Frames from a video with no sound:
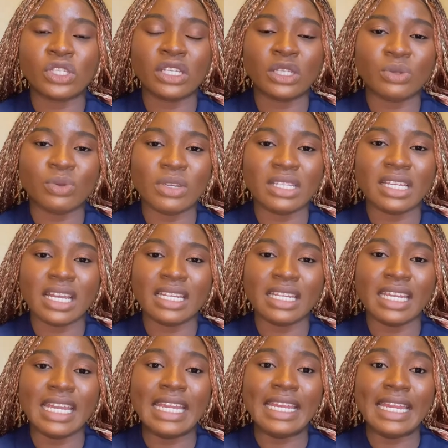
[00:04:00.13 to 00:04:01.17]
situated
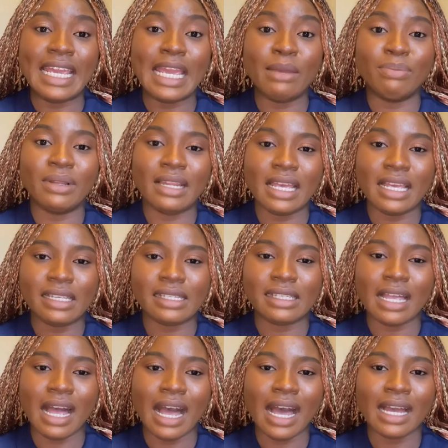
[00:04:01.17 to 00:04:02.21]
in a place
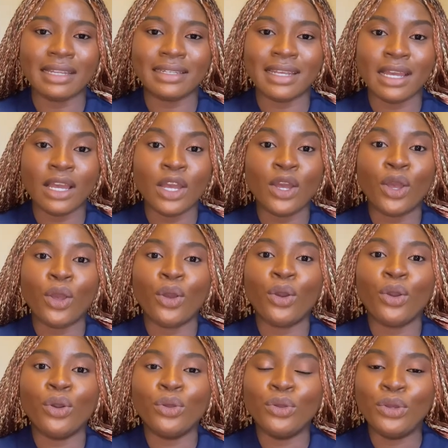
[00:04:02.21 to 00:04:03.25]
that had
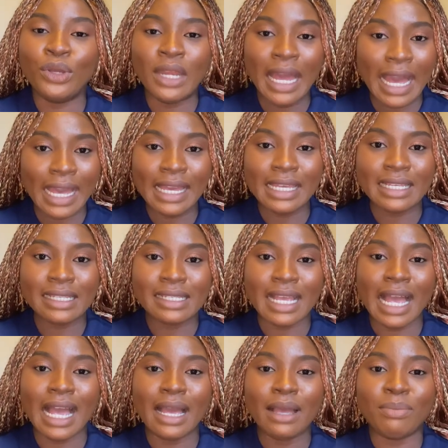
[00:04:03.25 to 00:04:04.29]
nice
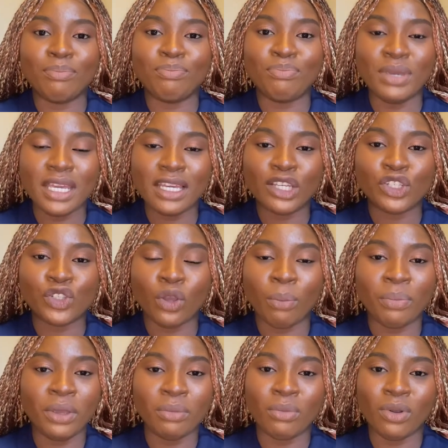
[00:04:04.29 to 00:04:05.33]
big
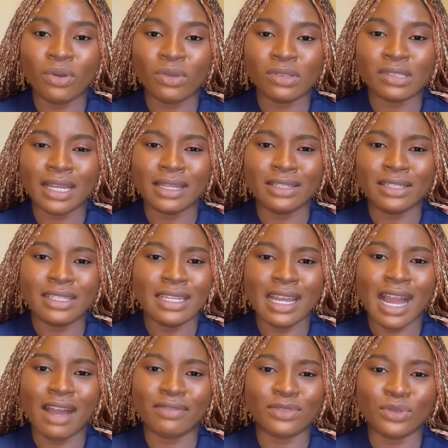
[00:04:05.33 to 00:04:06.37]
shopping malls that you didn't
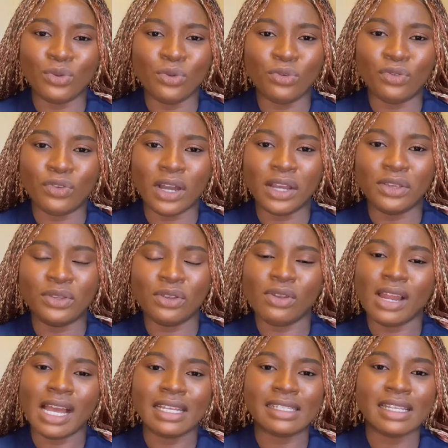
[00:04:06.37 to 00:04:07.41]
have to go for,
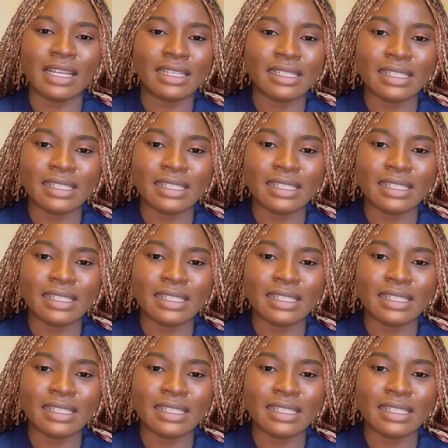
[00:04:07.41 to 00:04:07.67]
like St.